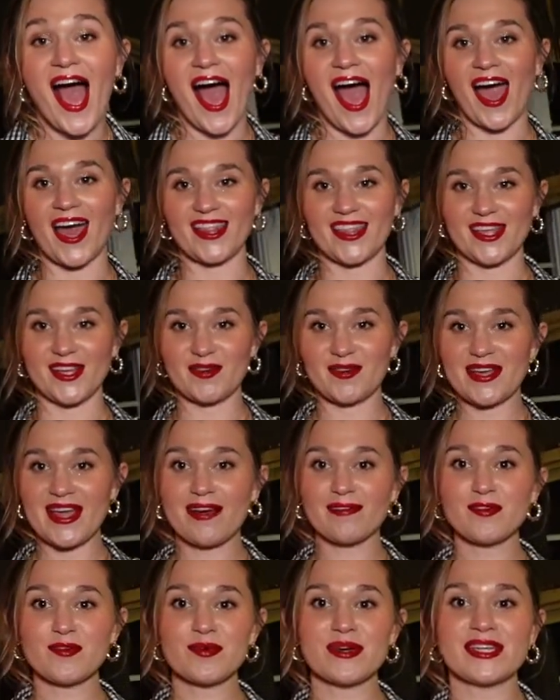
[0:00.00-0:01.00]
I think we
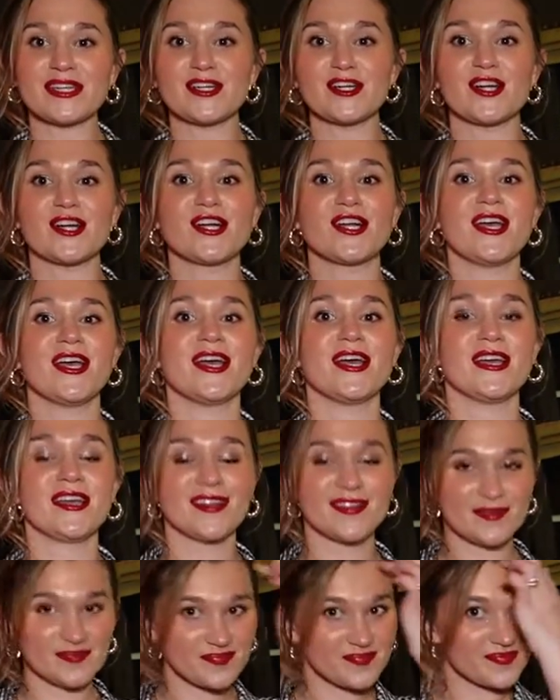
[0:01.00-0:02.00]
have a winner.
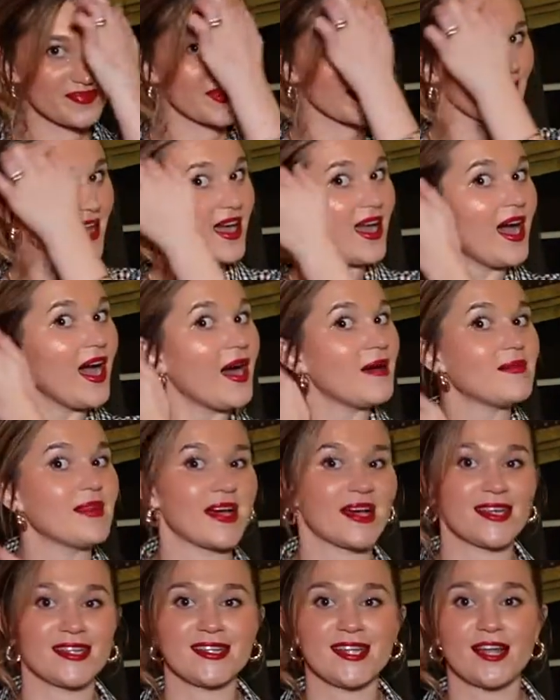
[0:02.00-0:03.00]
I'm
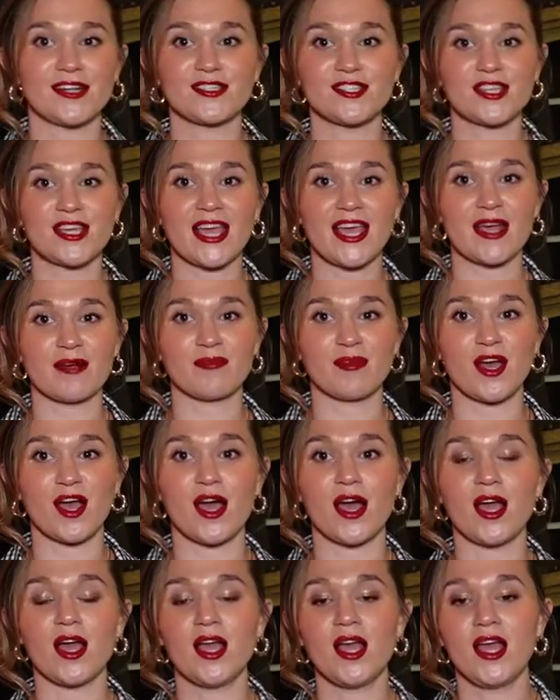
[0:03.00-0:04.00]
not gonna touch the
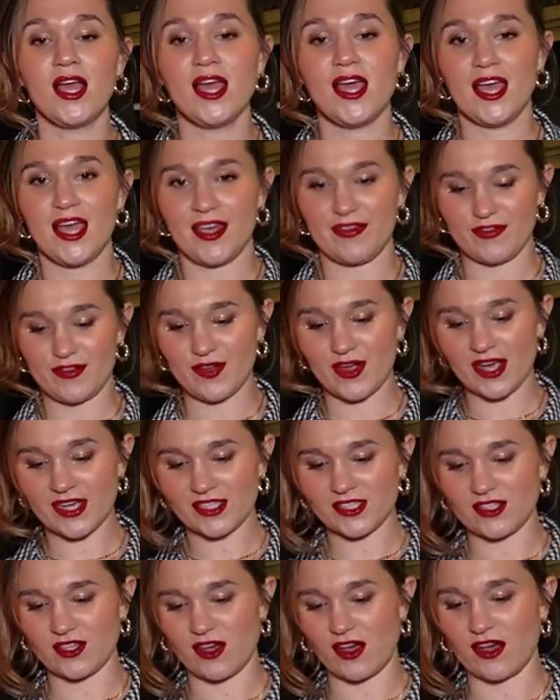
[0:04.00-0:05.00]
camera. If you
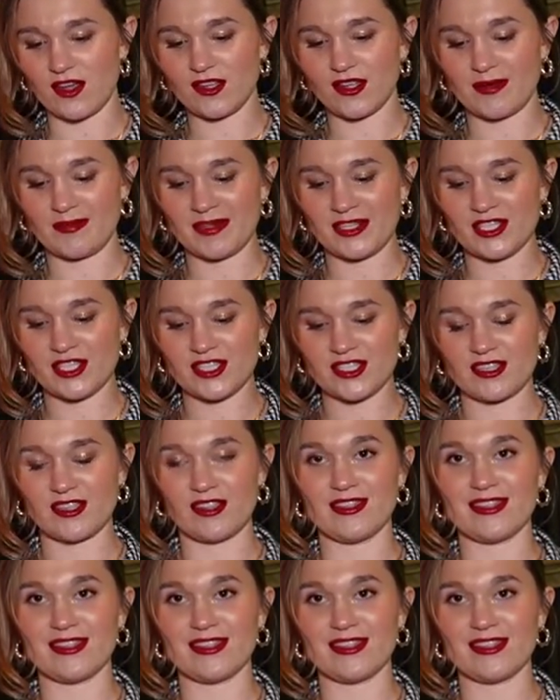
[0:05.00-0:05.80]
guys saw, let me just